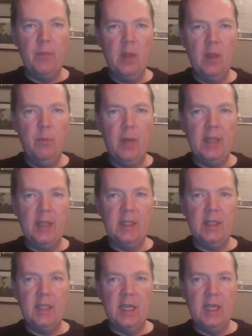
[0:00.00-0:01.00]
But
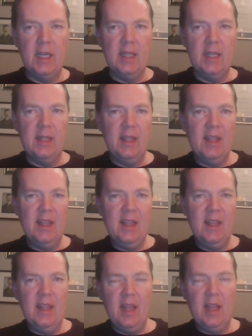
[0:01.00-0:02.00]

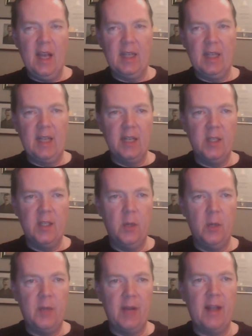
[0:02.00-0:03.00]
I kind of slowed
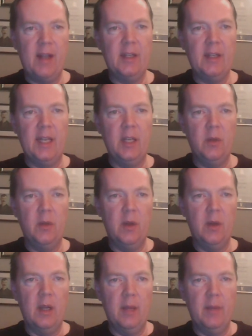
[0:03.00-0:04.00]
down. I had to get into
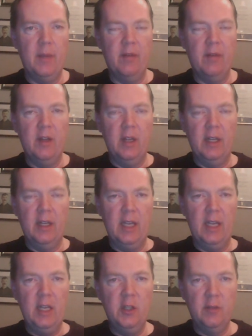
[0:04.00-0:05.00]
a bit of an
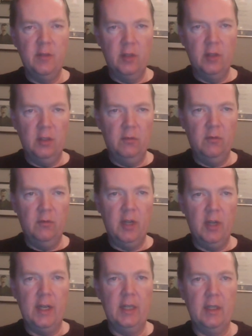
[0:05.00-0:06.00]
interval
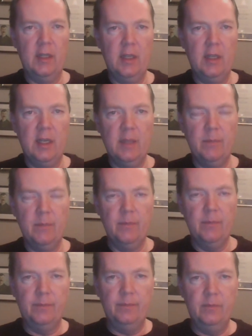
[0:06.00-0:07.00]
running
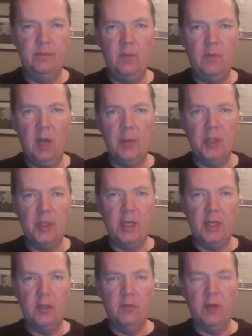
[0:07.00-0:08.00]
option. I
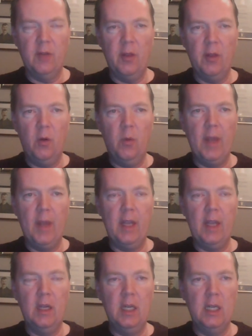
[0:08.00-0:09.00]
couldn't run the whole way
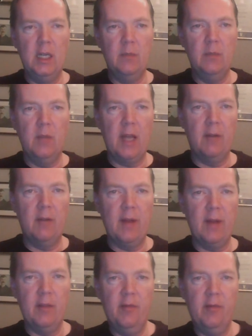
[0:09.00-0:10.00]
at around the
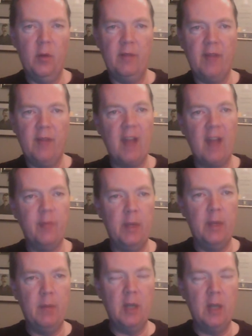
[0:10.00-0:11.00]
45-minute
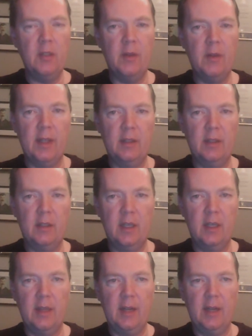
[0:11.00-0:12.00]
mark, so that I
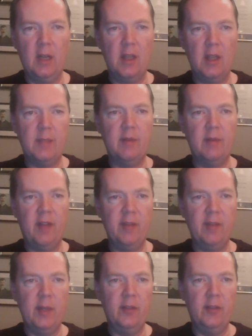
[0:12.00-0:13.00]
think I lost about 5
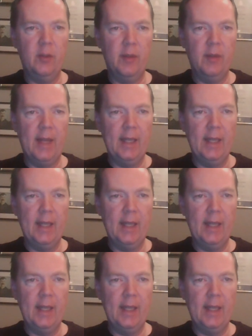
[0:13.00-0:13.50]
minutes doing that.